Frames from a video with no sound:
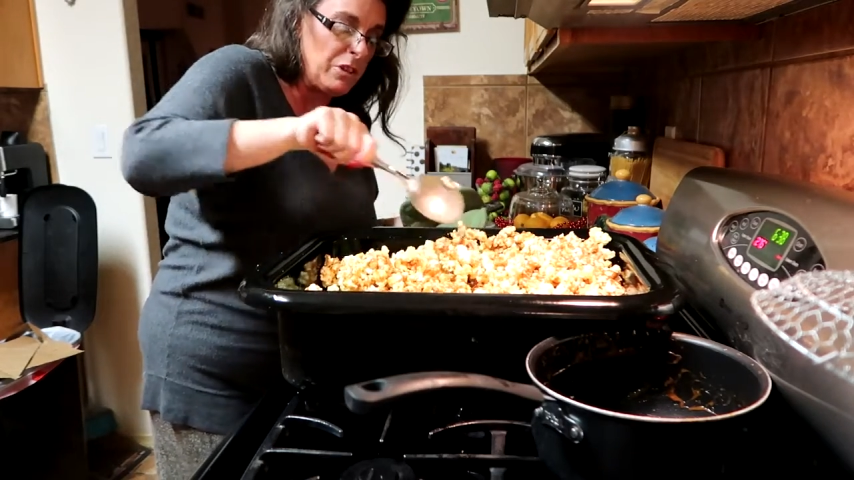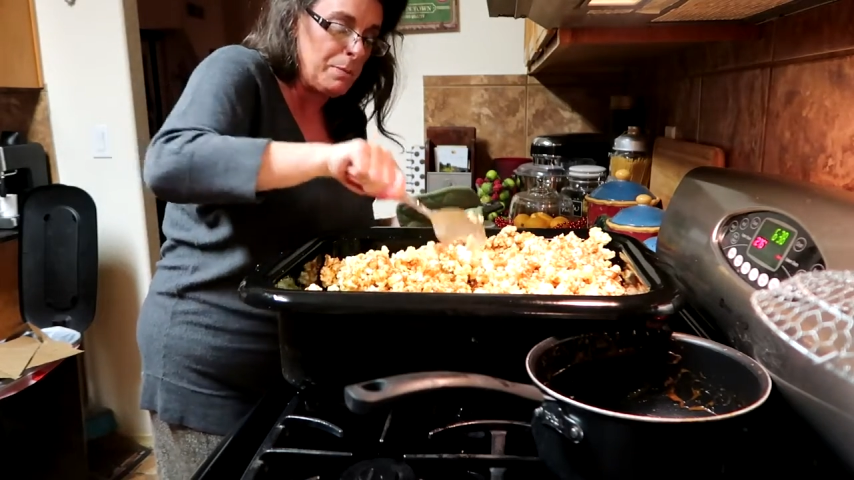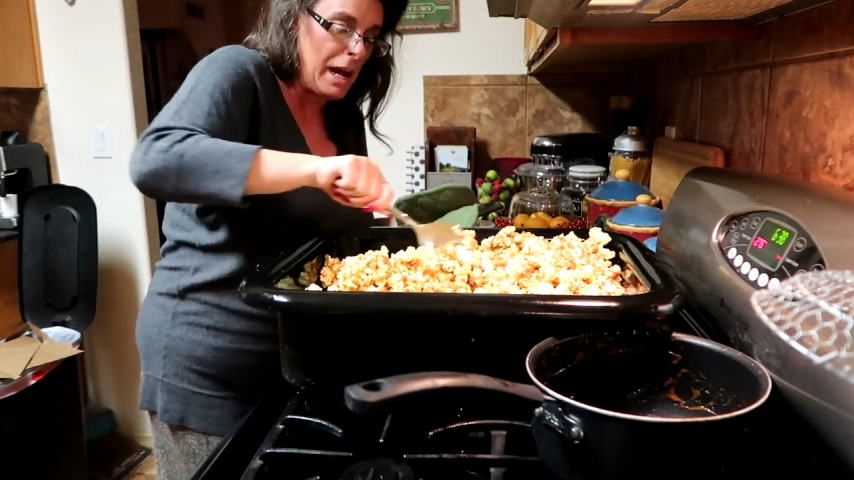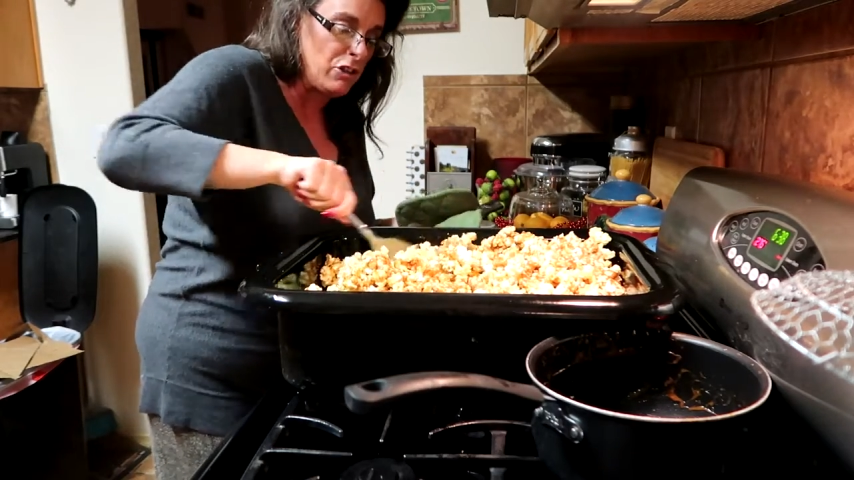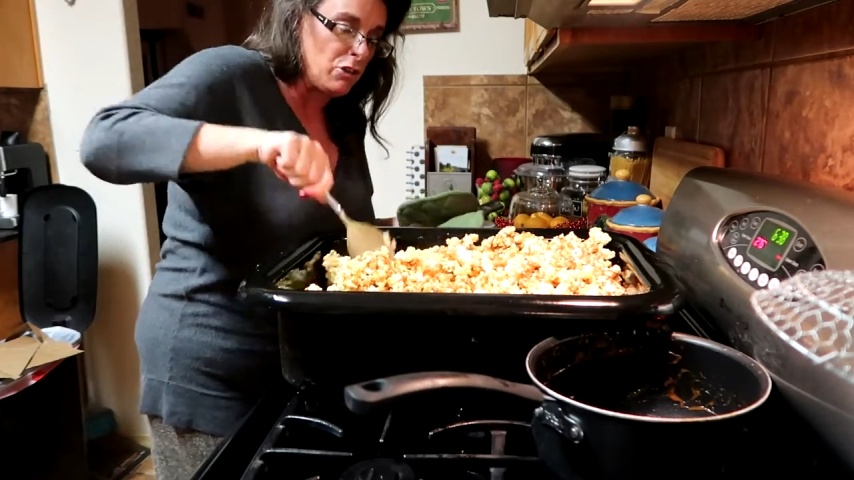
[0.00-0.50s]

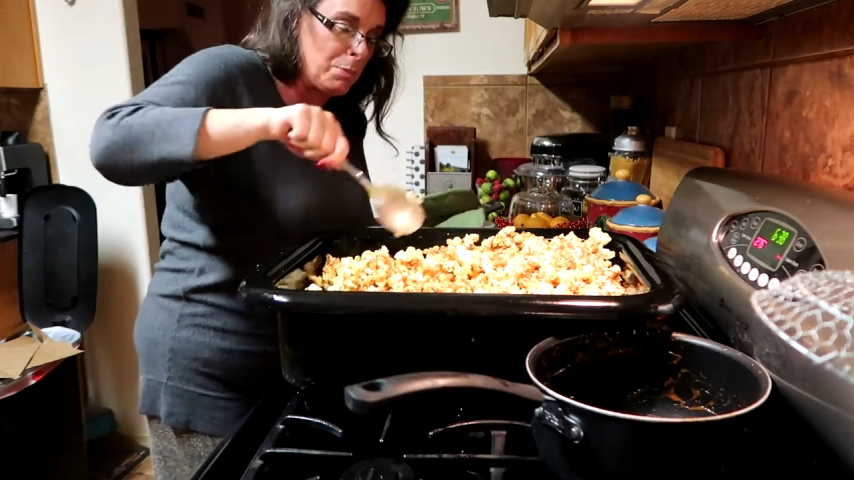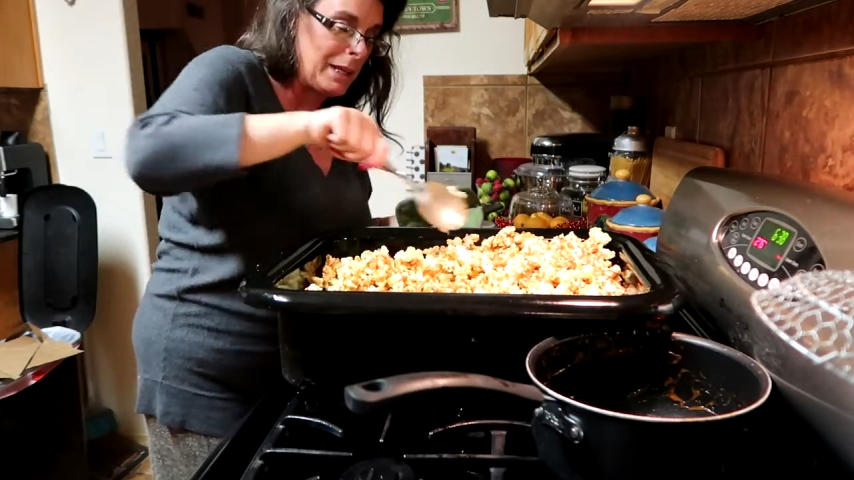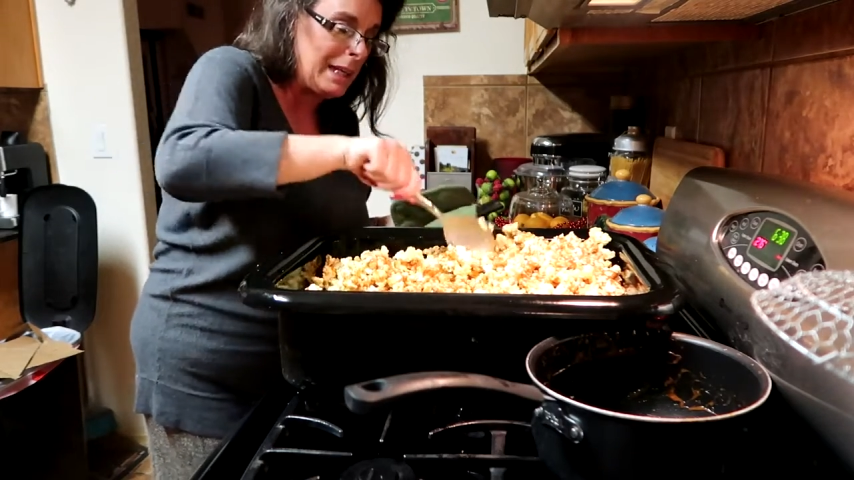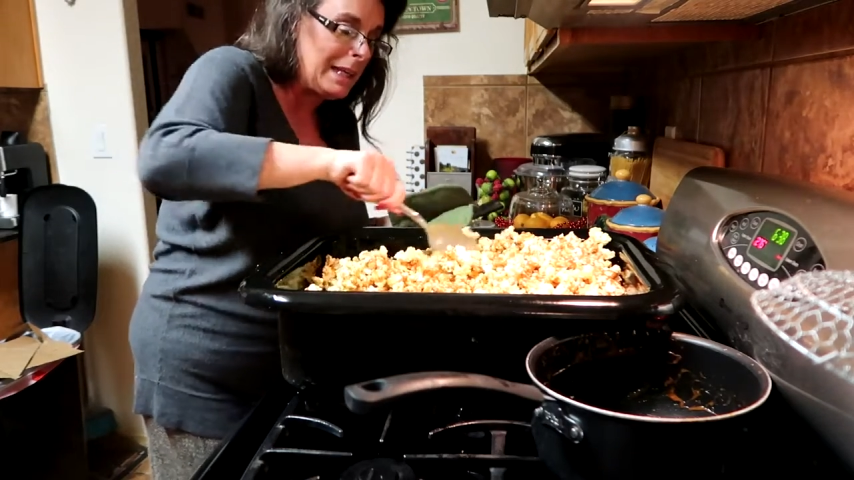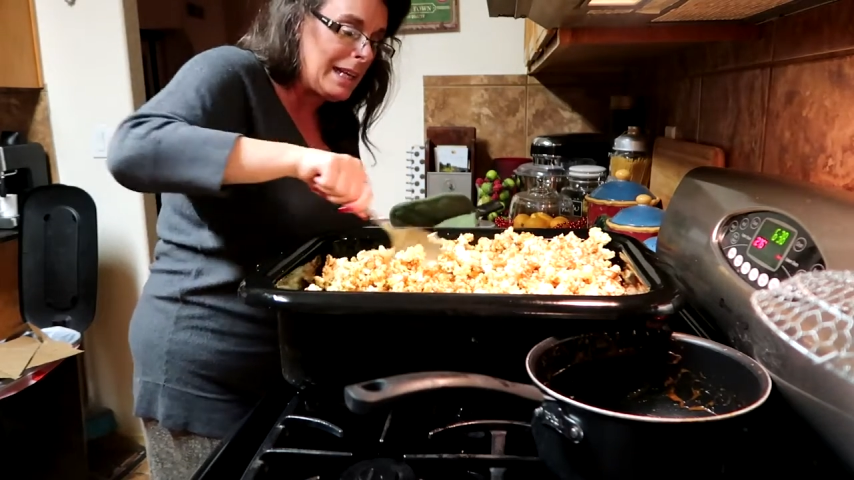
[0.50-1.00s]
Spanish
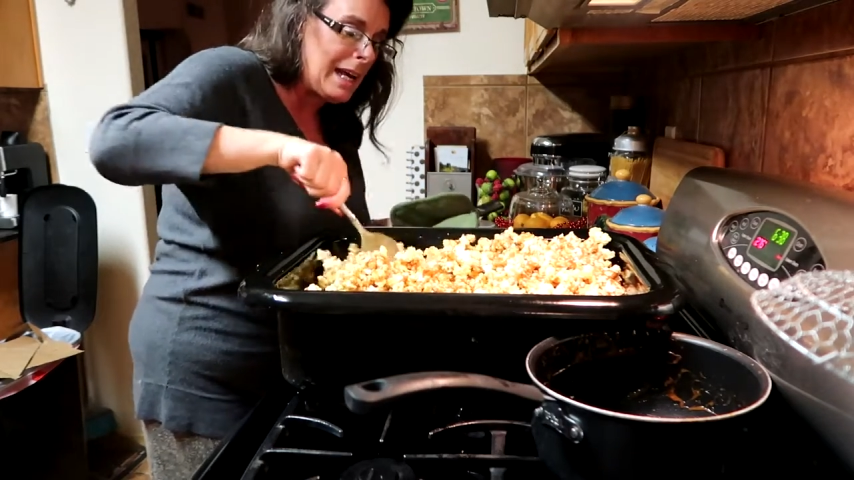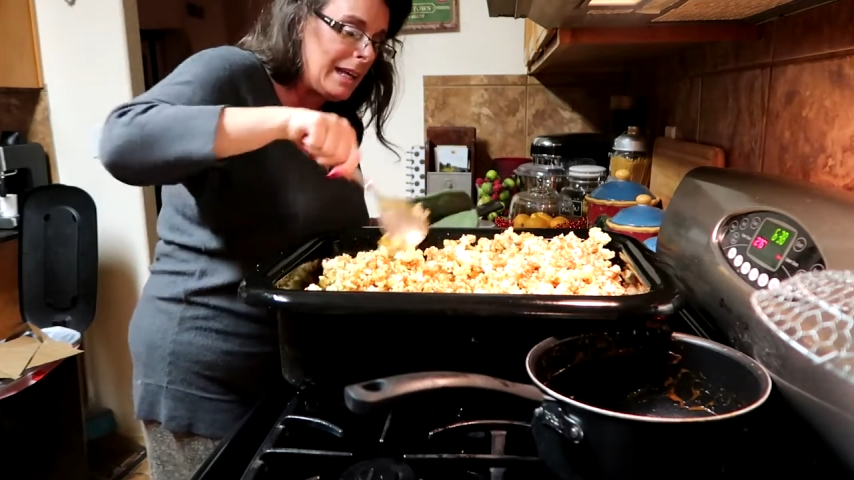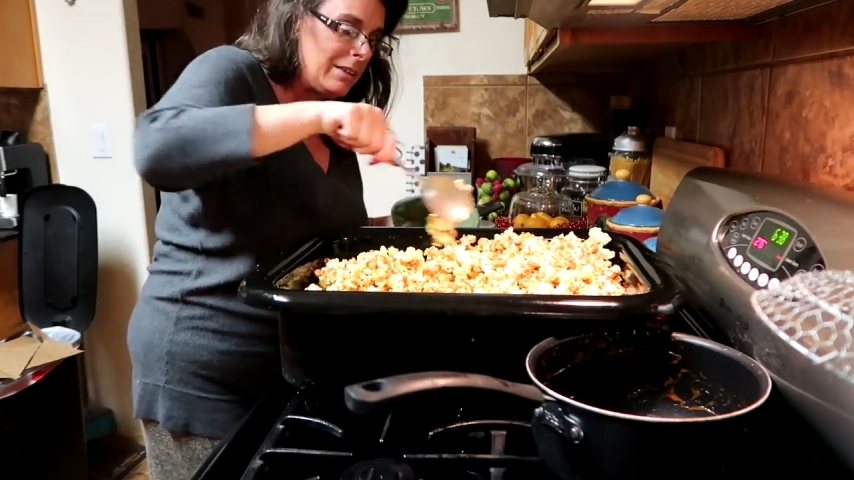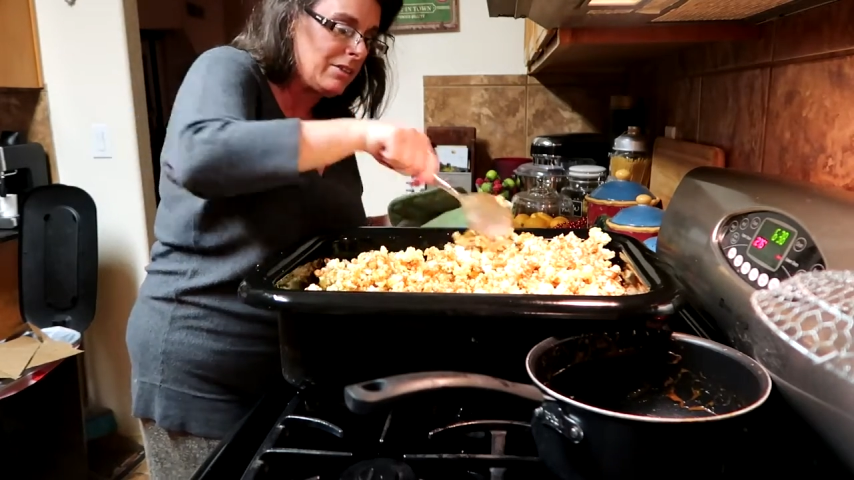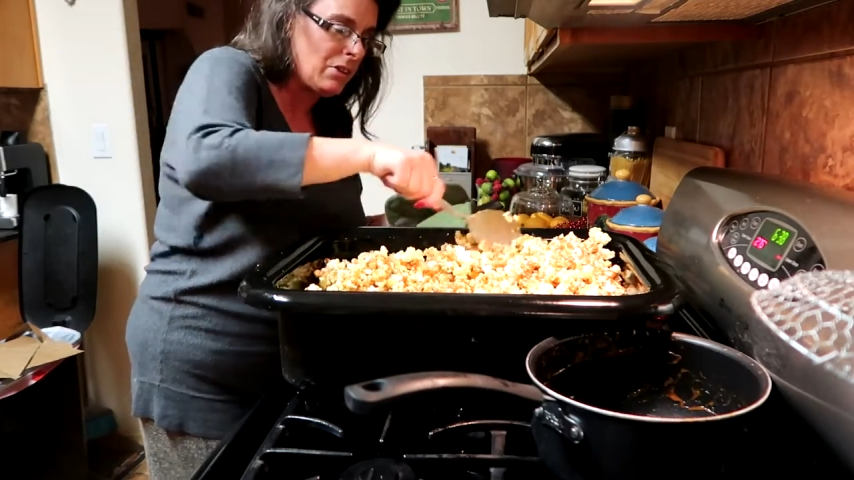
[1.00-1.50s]

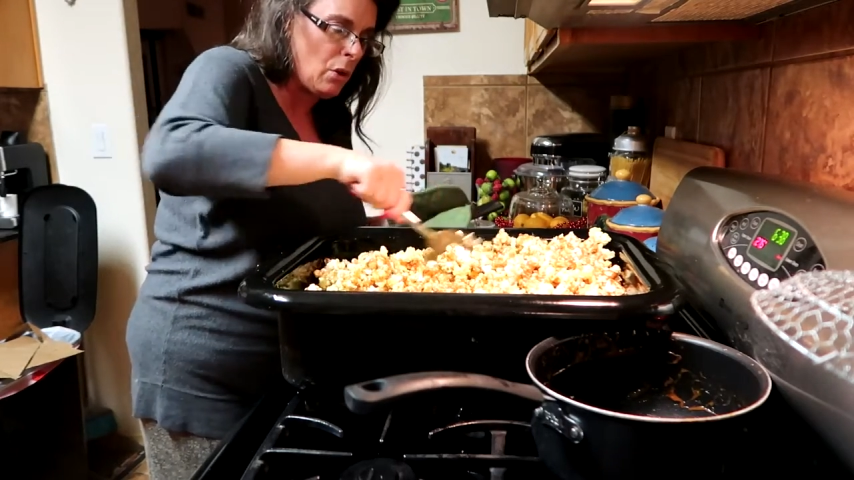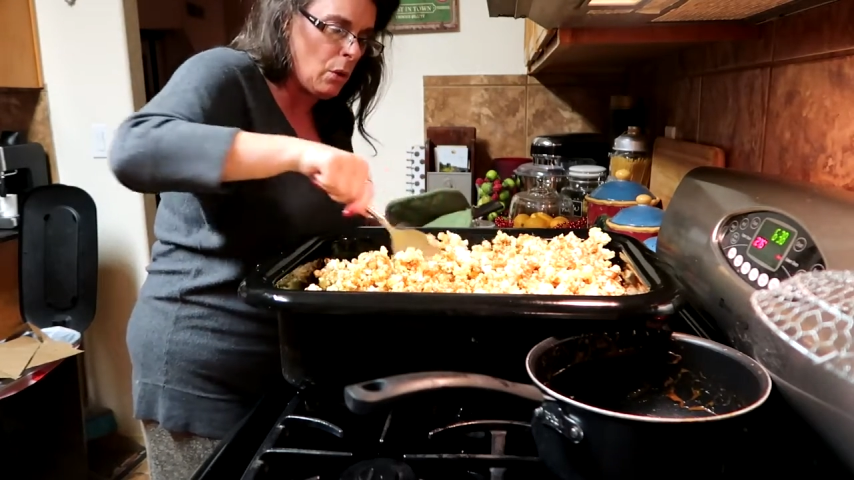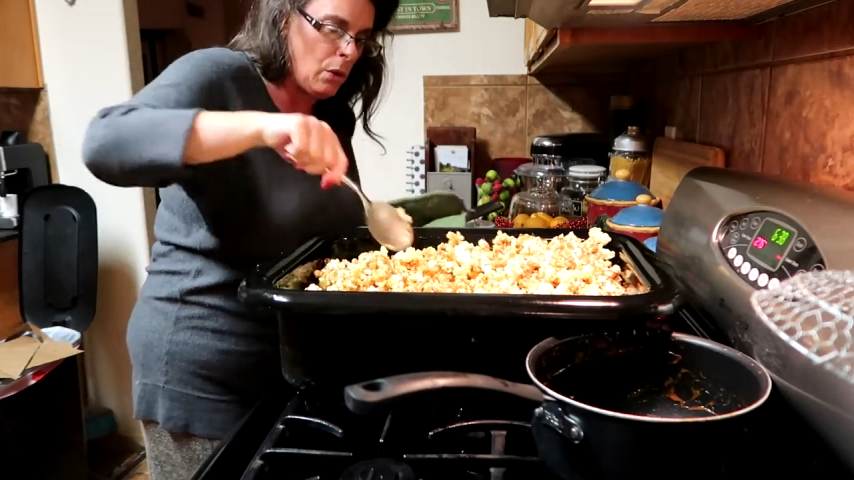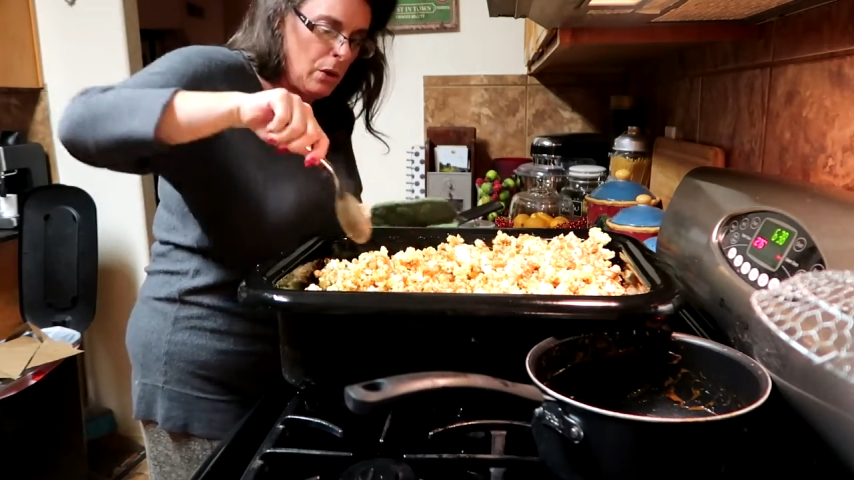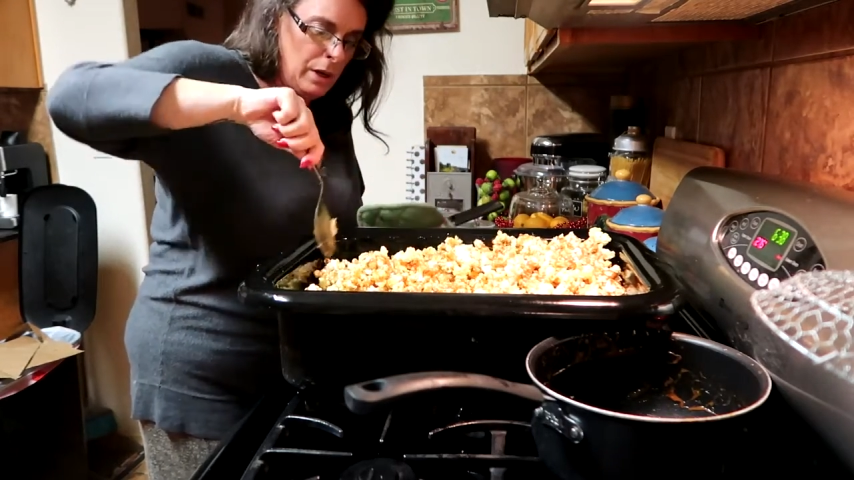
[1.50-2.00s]
peanuts
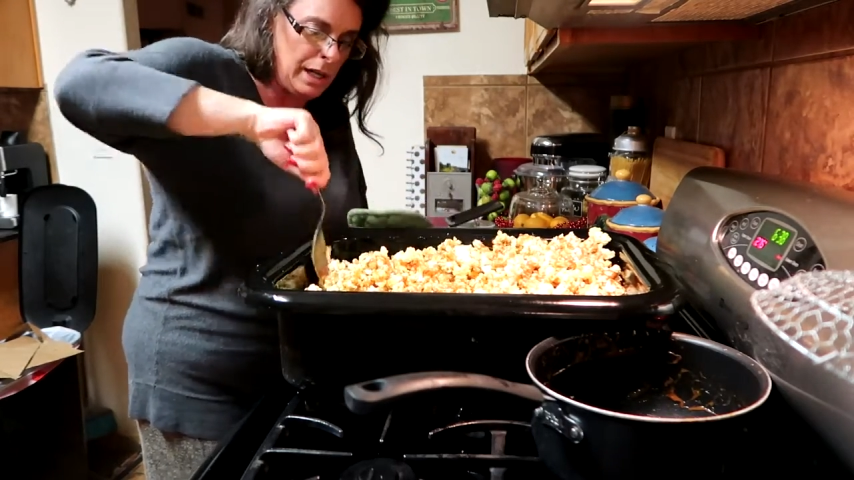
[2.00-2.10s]
or